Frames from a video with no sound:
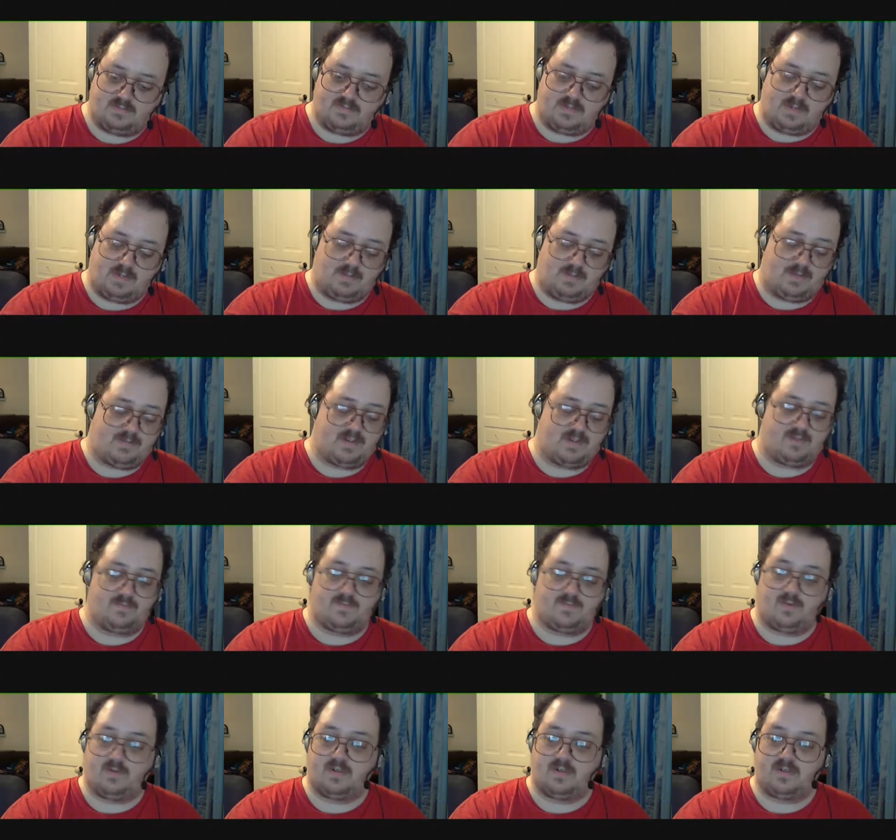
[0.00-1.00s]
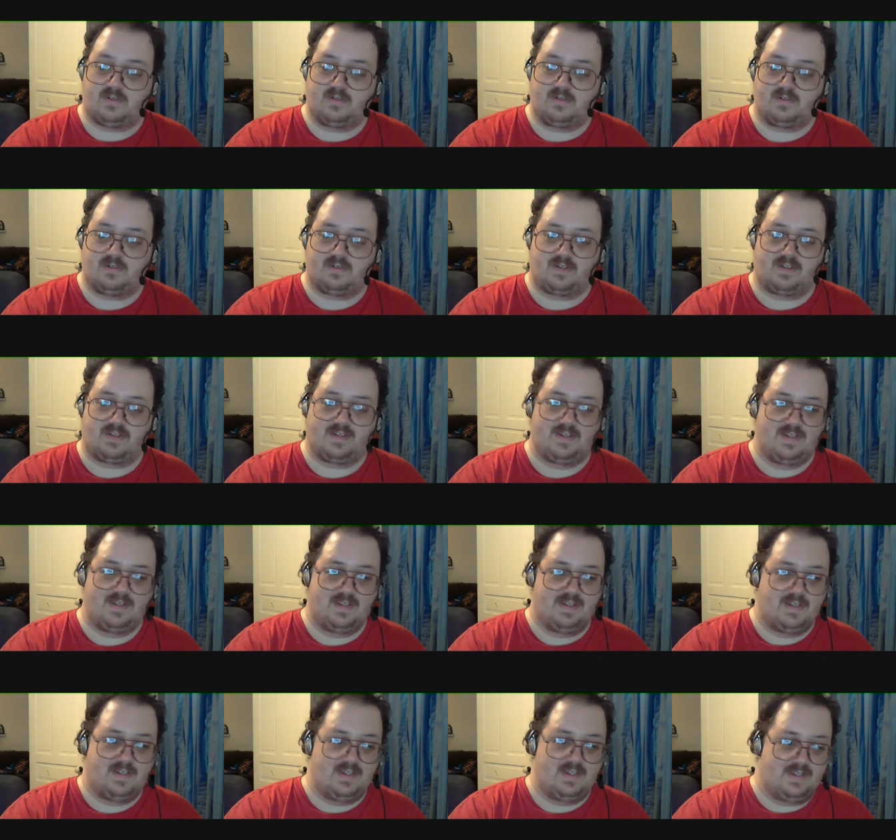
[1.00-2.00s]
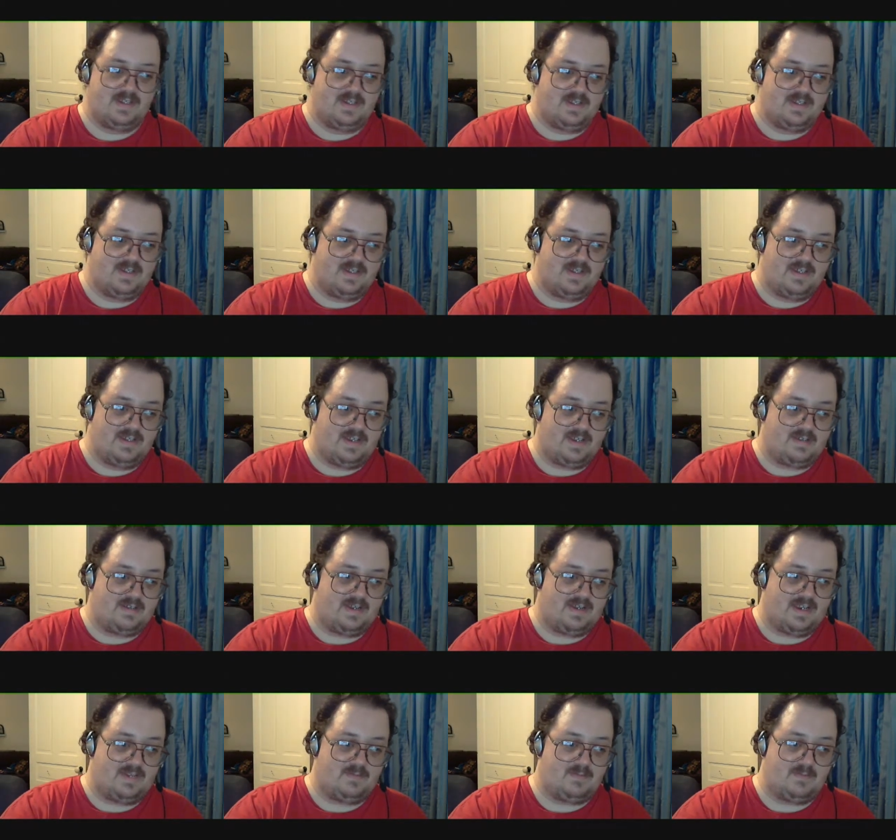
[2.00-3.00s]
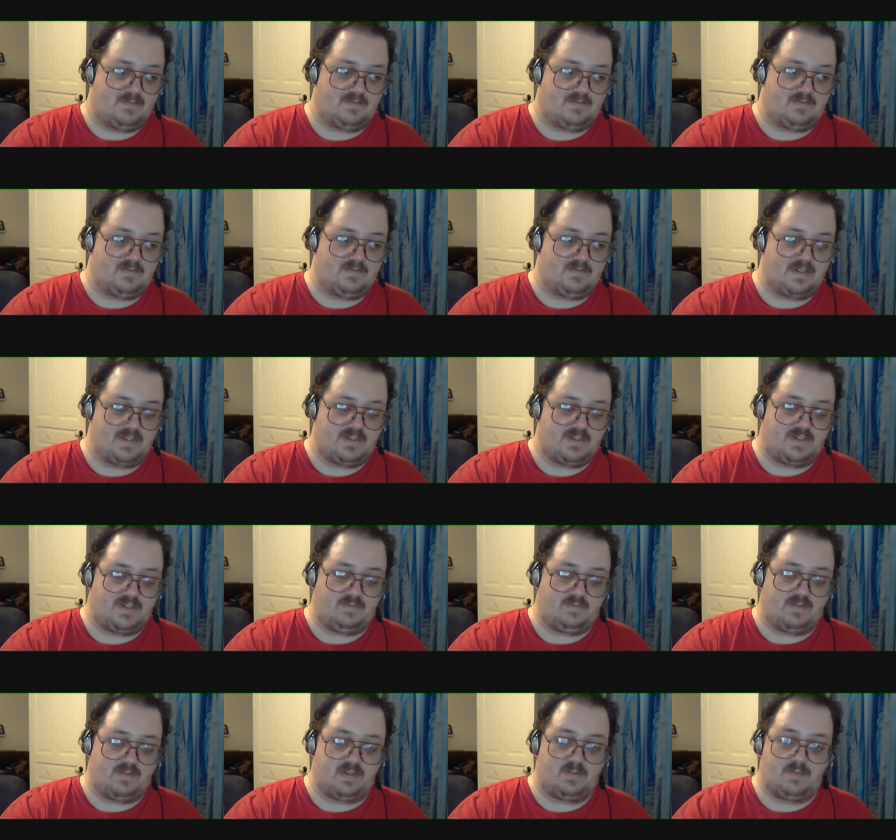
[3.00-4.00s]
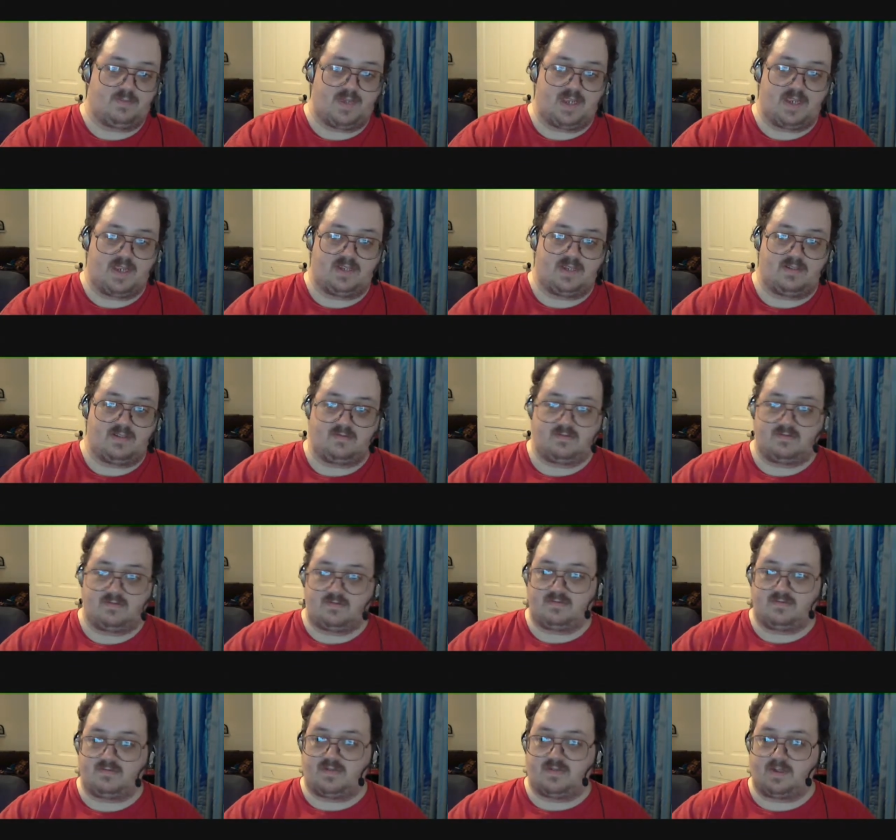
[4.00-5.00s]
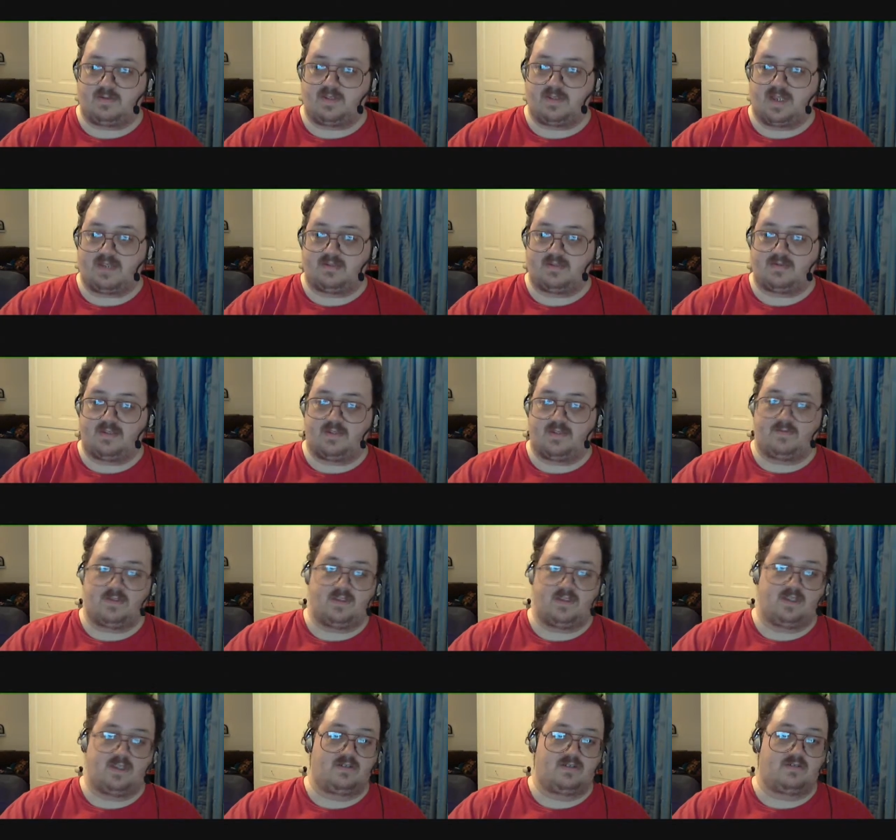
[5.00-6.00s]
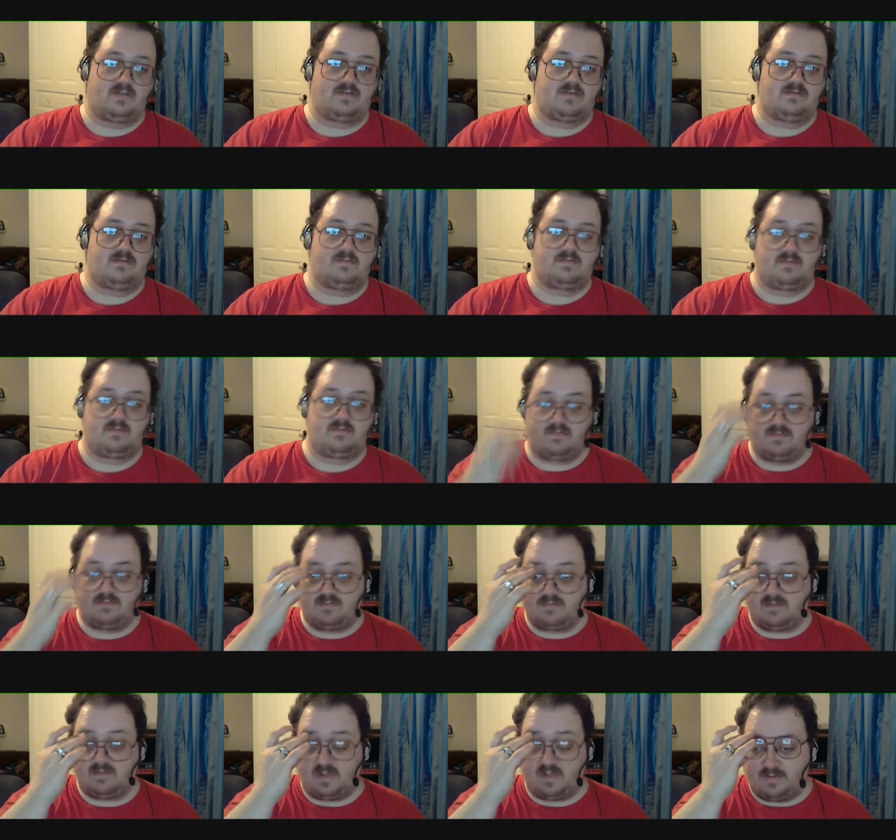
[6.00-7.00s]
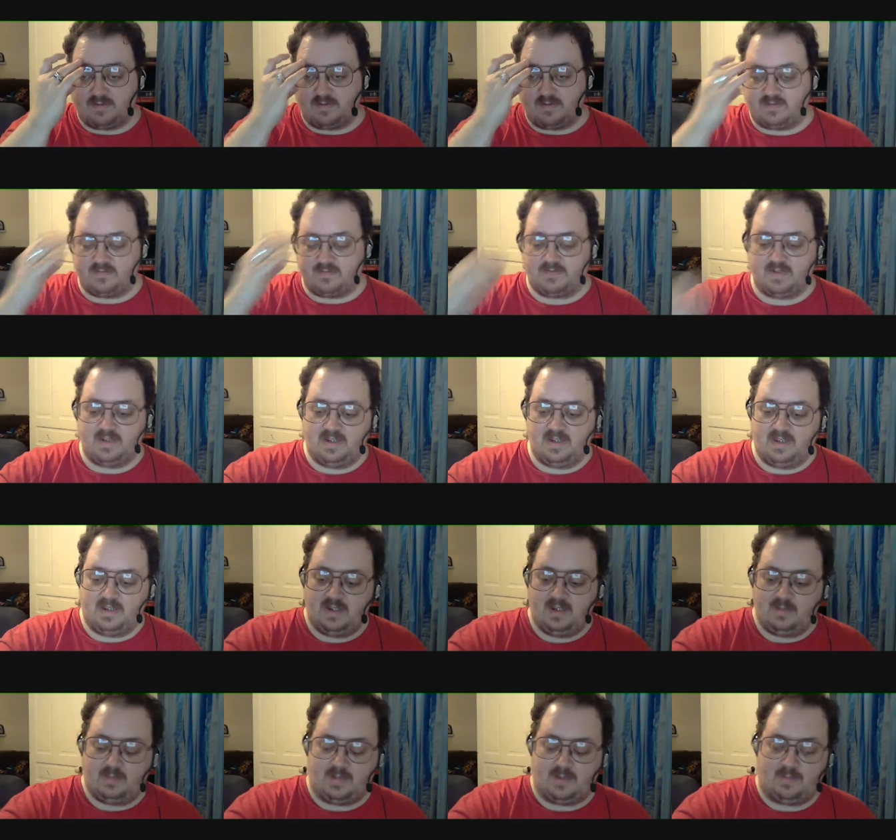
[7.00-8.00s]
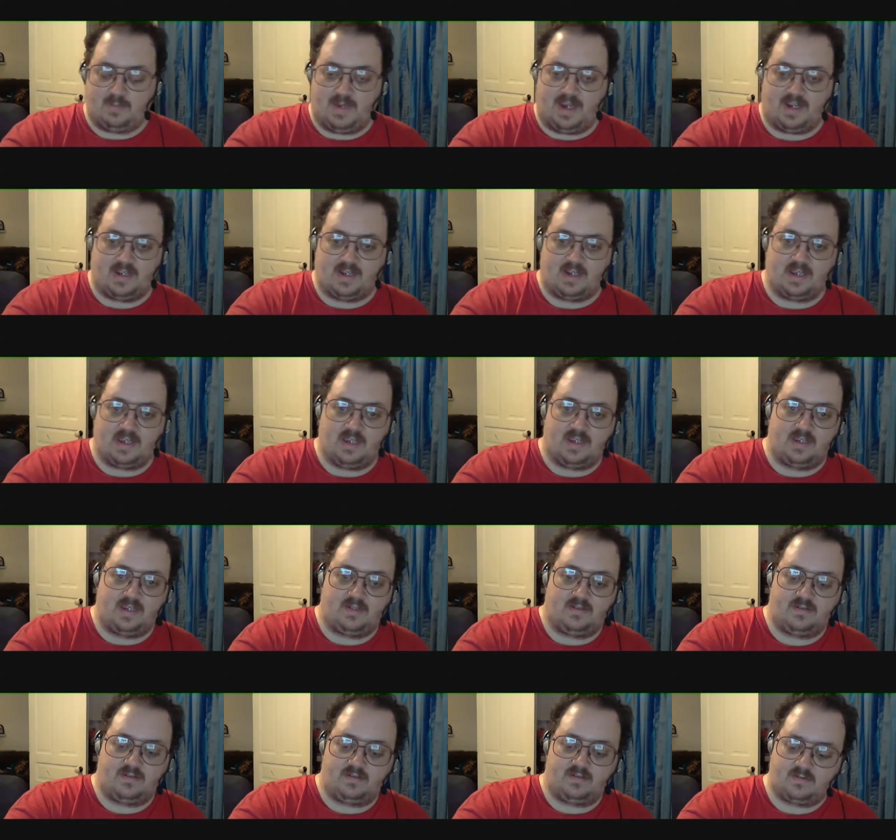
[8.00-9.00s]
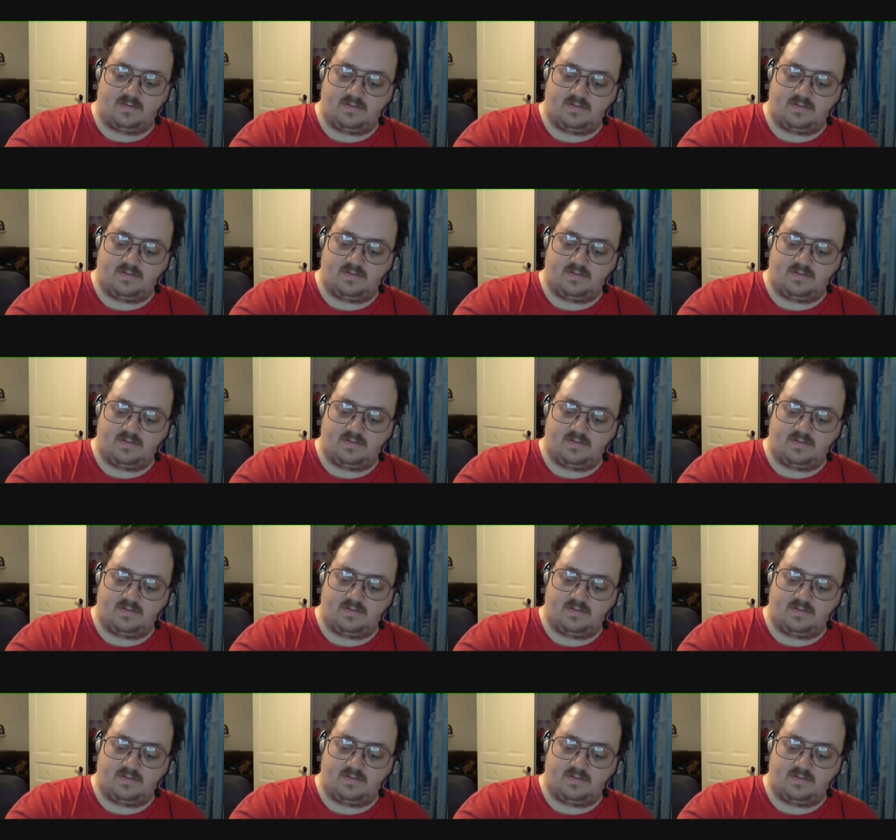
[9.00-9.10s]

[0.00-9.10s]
I'm looking forward to it. So I don't hadn't really slept in a bed in probably like seven years because of my back and legs.